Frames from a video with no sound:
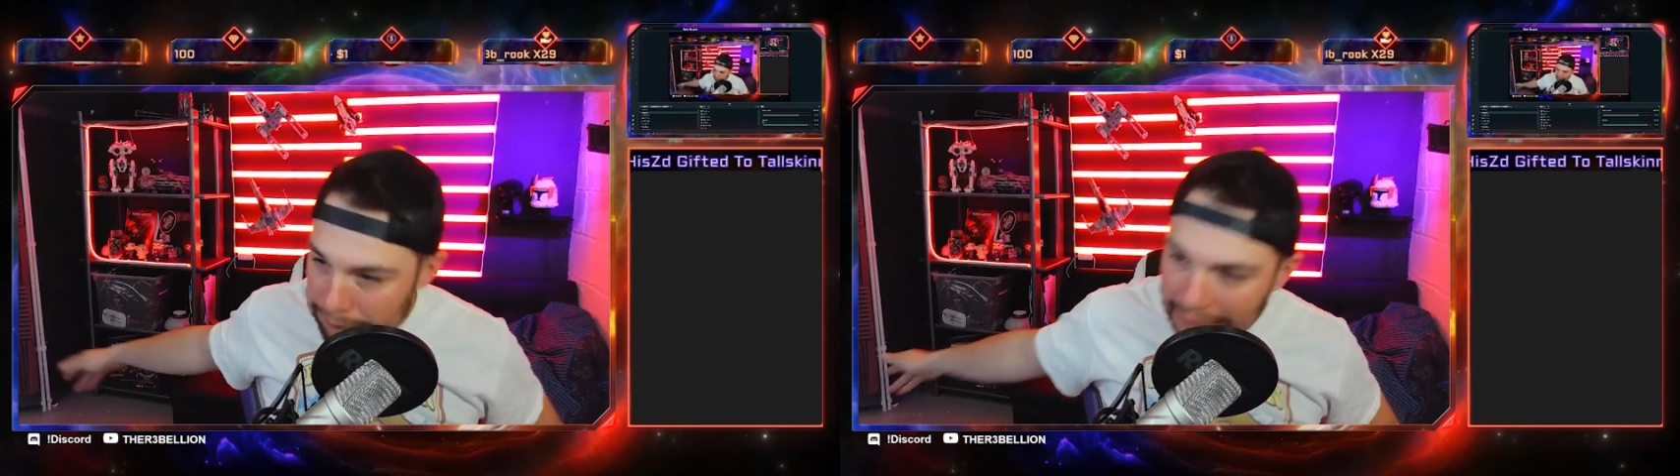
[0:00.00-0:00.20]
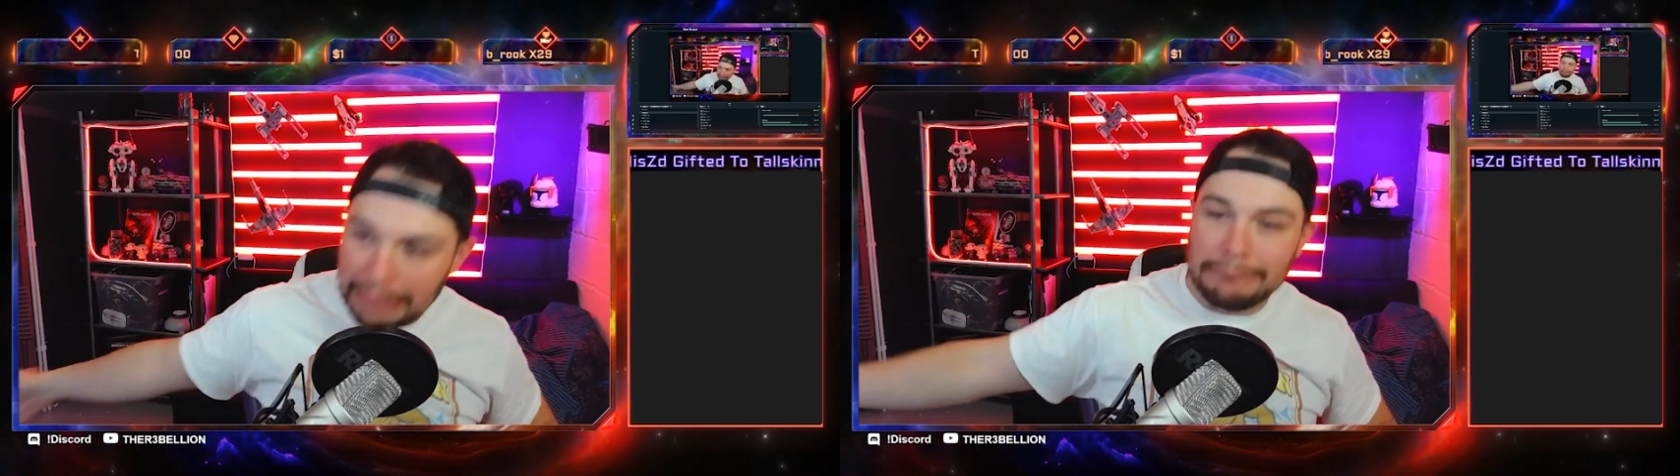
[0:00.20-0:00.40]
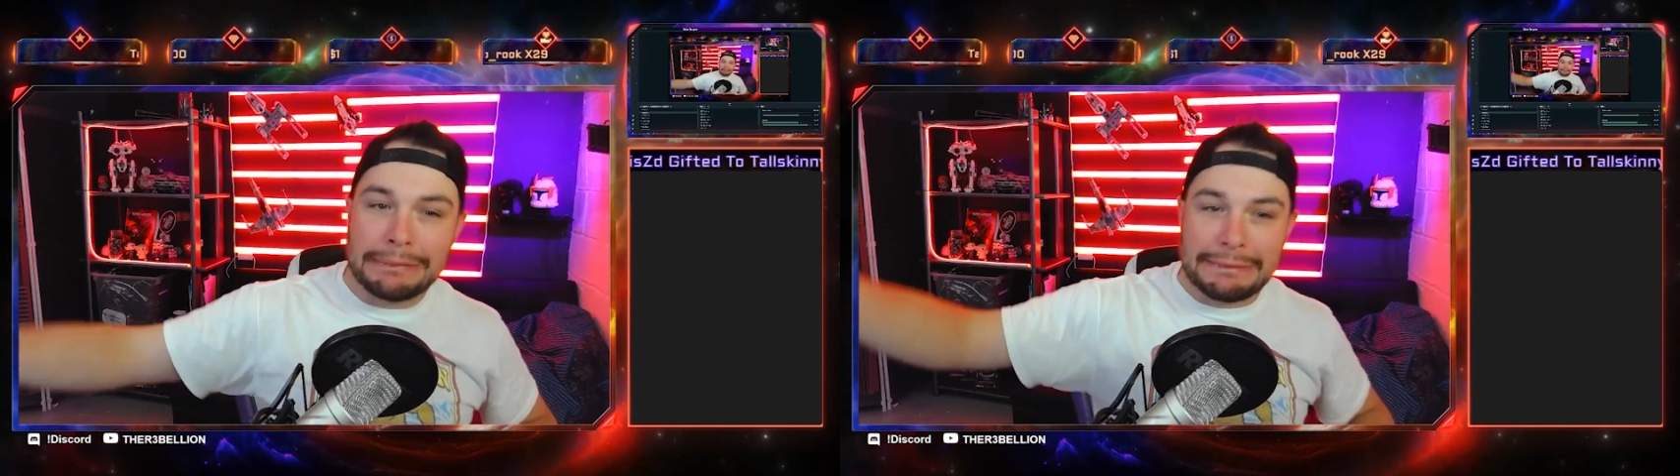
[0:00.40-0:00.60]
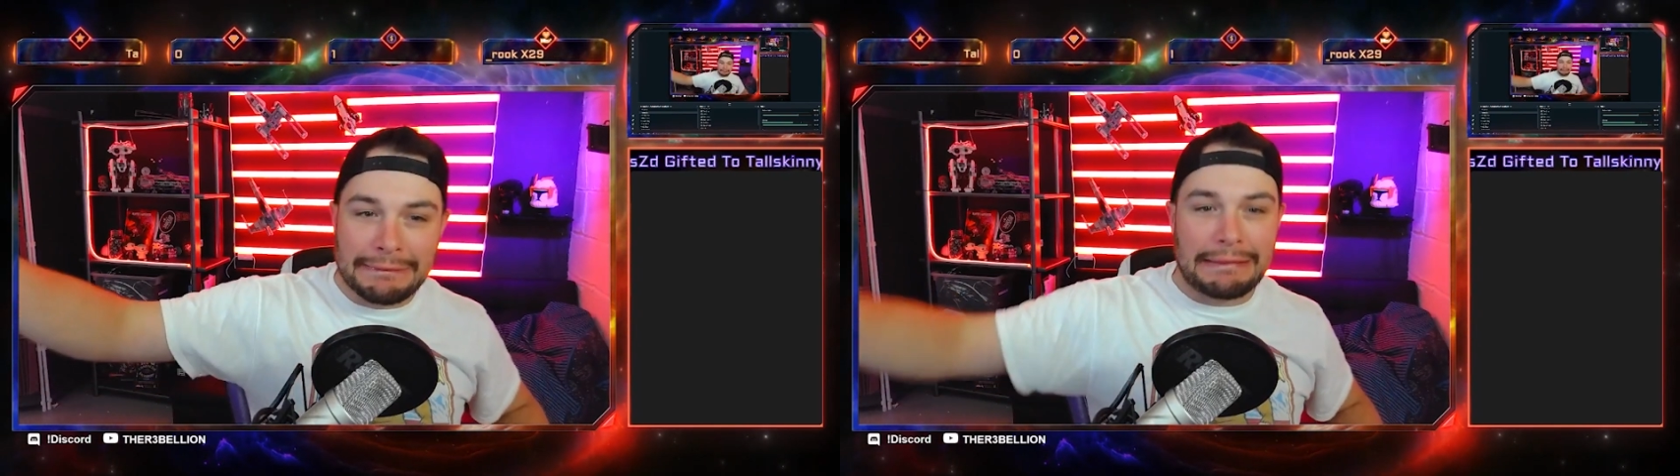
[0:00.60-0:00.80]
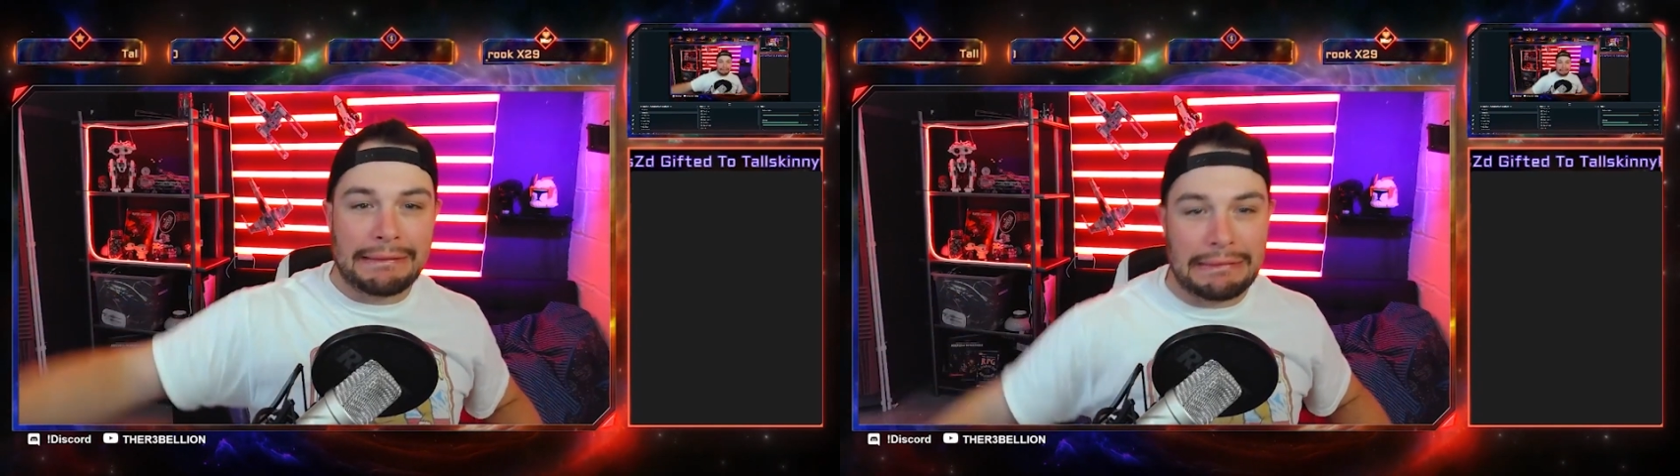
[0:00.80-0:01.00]
You ever be
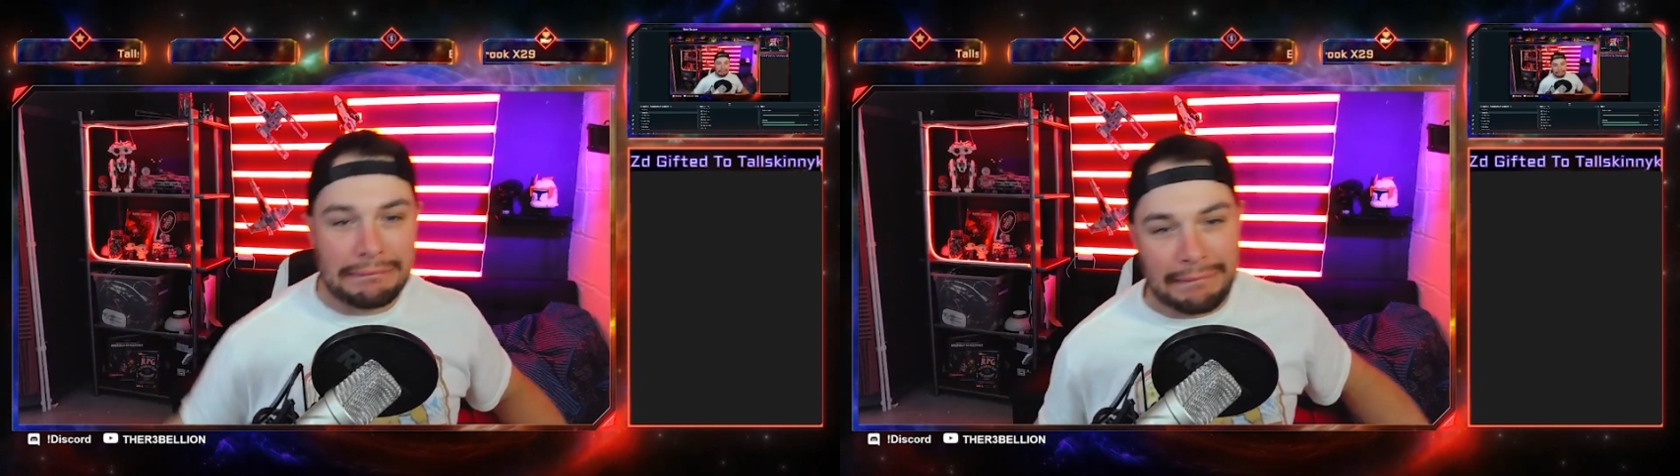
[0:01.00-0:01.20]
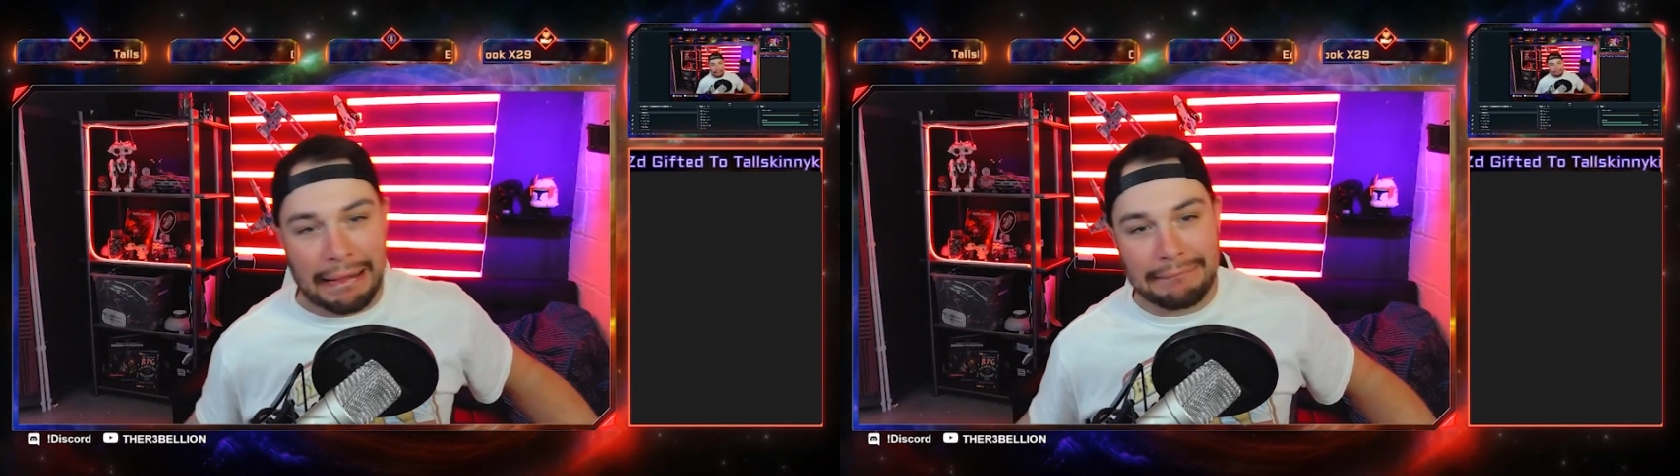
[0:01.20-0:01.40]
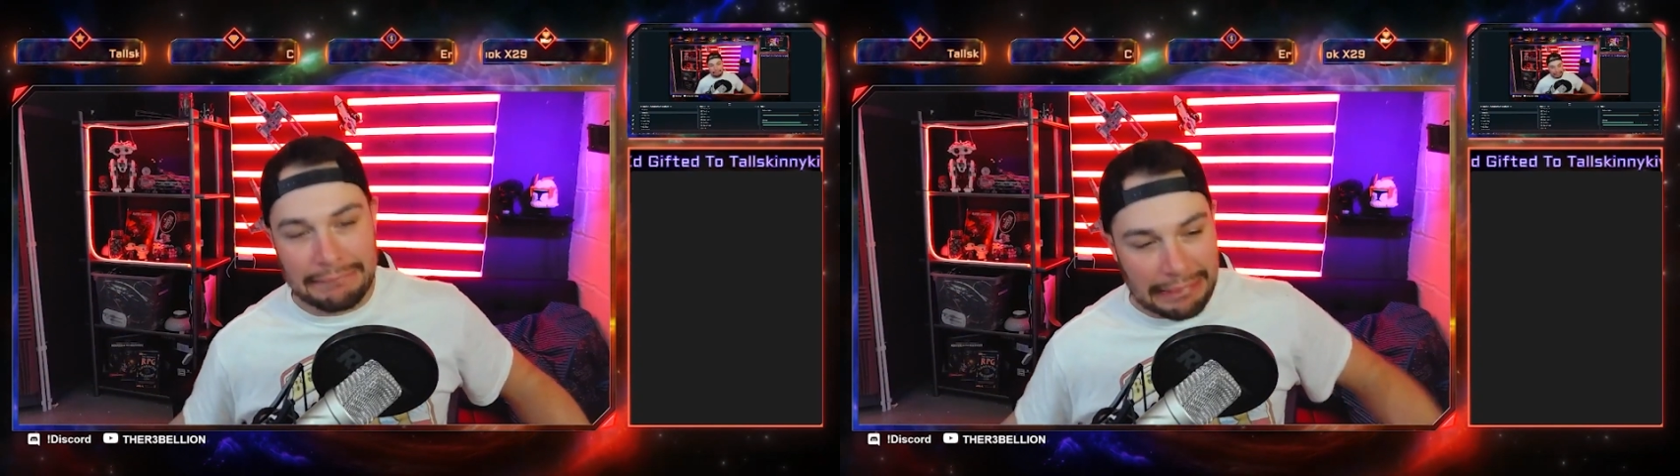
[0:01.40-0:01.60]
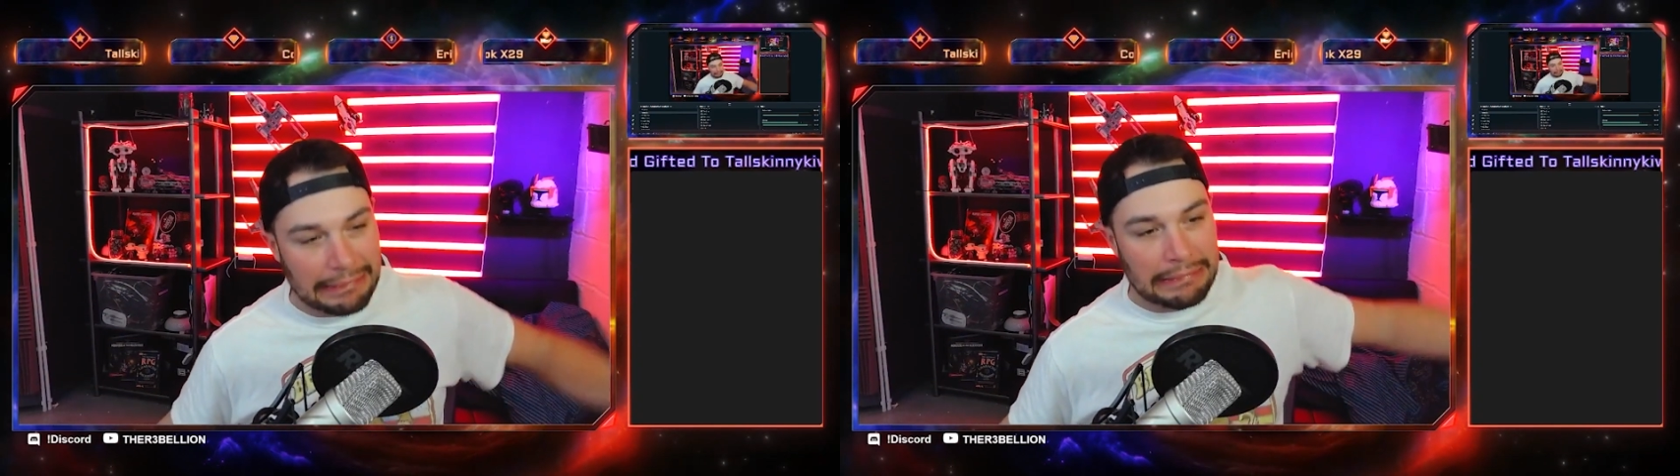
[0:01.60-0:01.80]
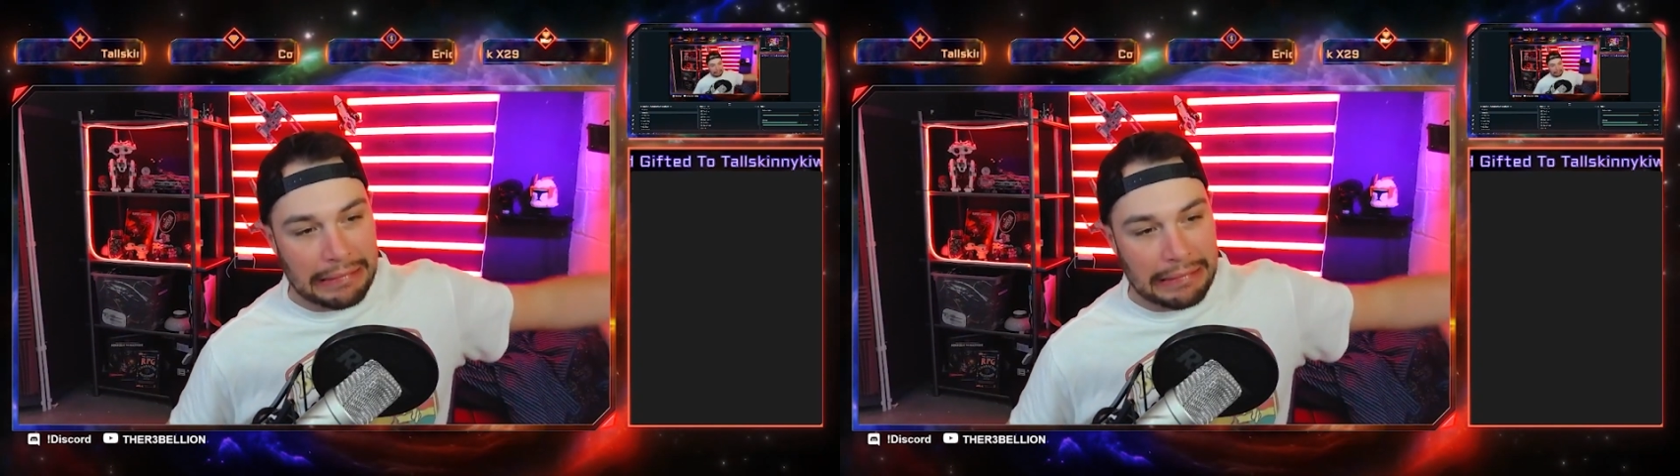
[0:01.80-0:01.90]
drinking and driving and